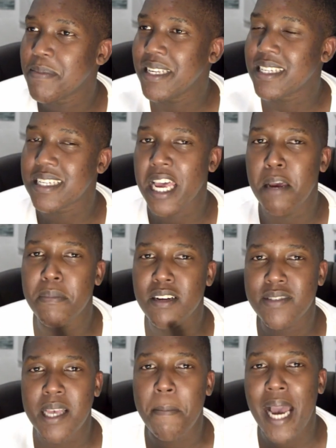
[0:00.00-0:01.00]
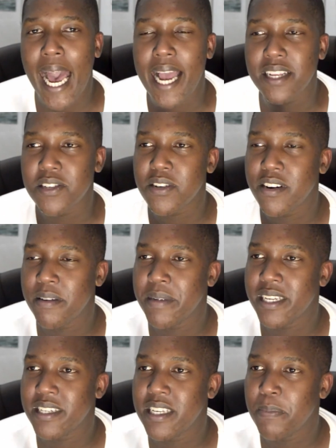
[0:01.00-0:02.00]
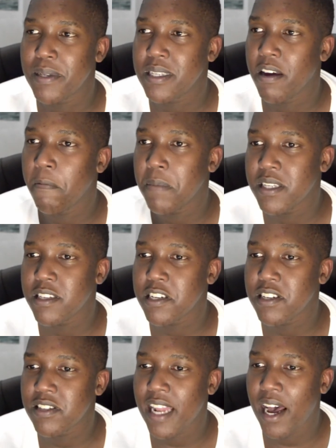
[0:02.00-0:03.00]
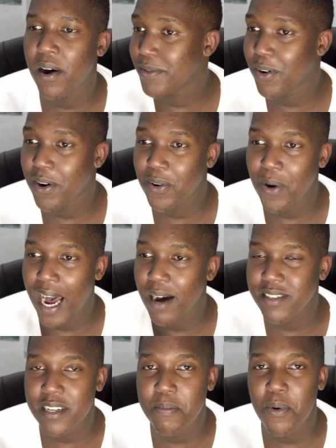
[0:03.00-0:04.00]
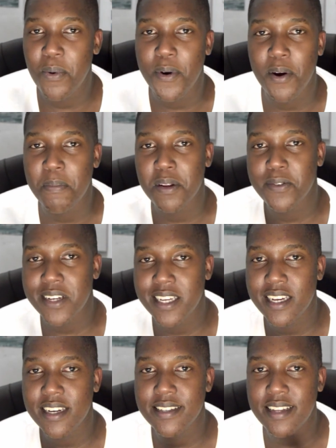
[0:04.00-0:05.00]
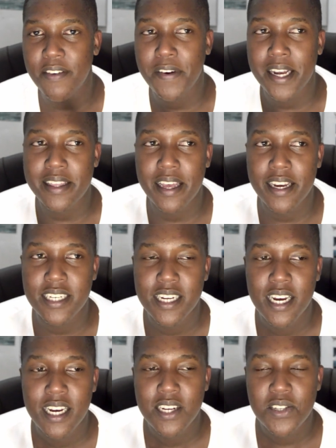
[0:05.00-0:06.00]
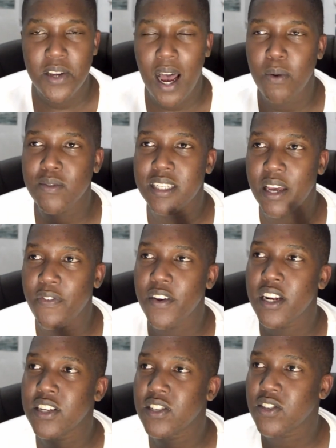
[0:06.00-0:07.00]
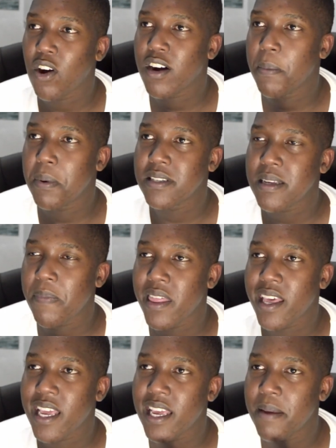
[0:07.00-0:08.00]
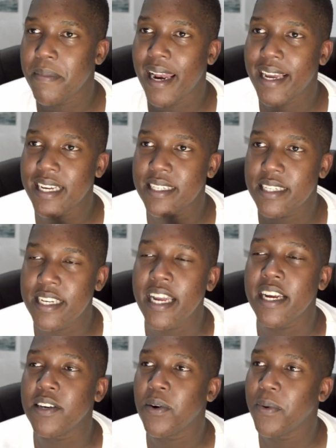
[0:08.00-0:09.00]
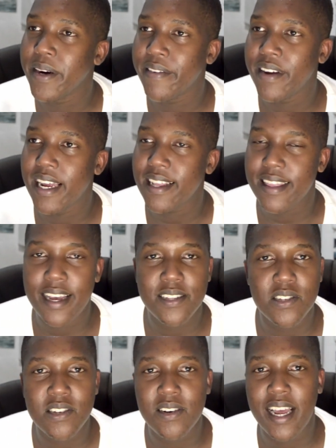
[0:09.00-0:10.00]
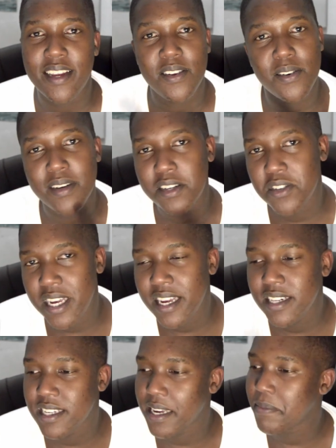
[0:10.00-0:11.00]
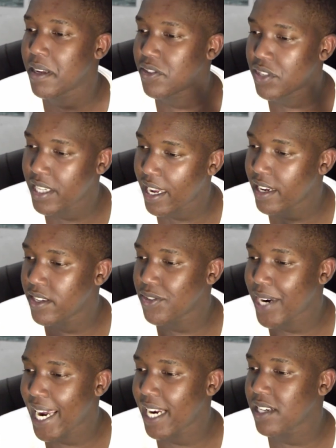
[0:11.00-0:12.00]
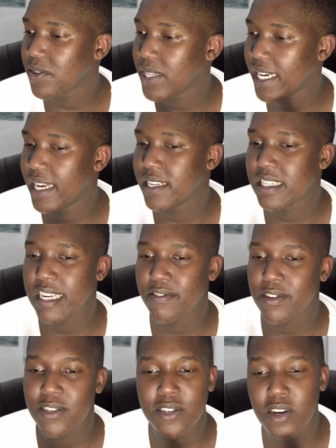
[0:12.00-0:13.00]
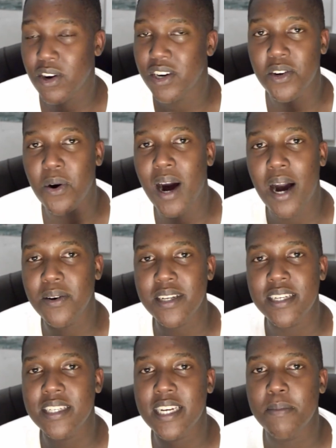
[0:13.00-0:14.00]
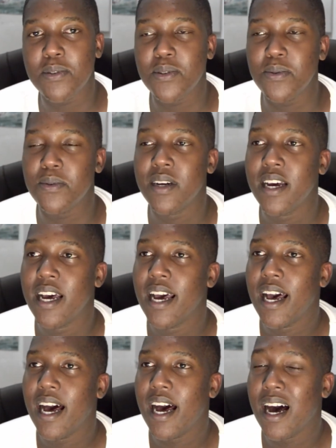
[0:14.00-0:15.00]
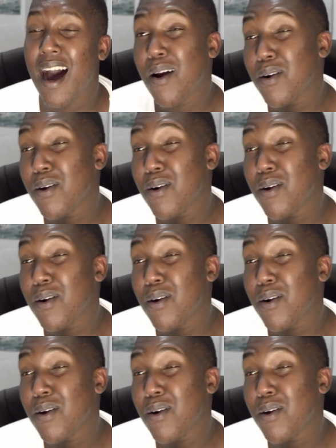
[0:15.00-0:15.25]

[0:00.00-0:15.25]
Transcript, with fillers: entertainment of some kind. You know what I mean? To keep yourself busy because now can't go out anymore. We can't be drinking and stuff like that. So I would definitely stock up on something that can get me like entertained or whatever like that. So like you know, get your airtime, get your datas right, and all that kind of stuff because you're not gonna go out anytime soon. Uh, I'd